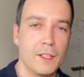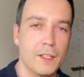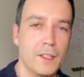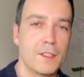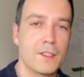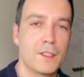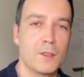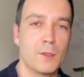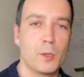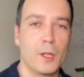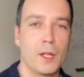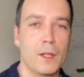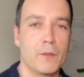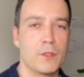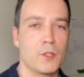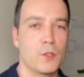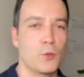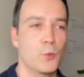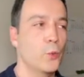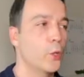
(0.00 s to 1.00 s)
needs to
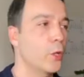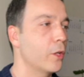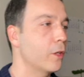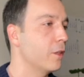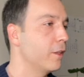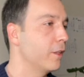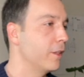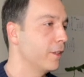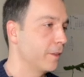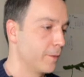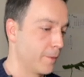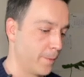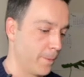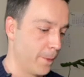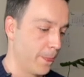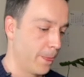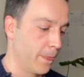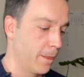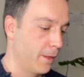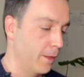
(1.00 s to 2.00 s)
have a sword.
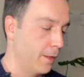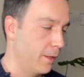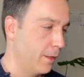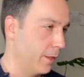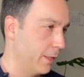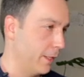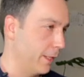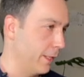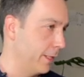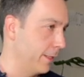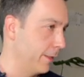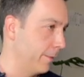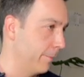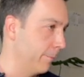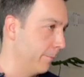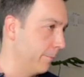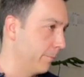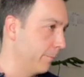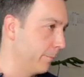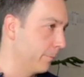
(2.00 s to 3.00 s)

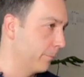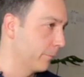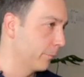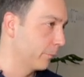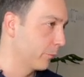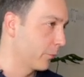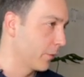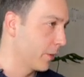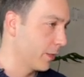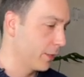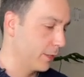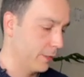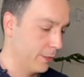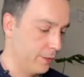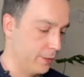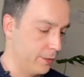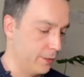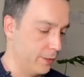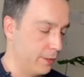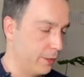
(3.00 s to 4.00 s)

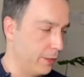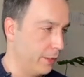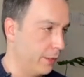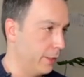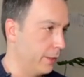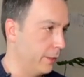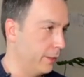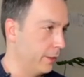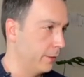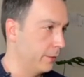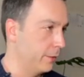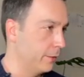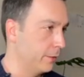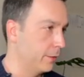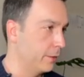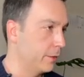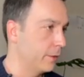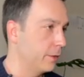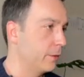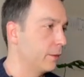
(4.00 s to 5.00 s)

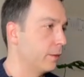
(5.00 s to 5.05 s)
And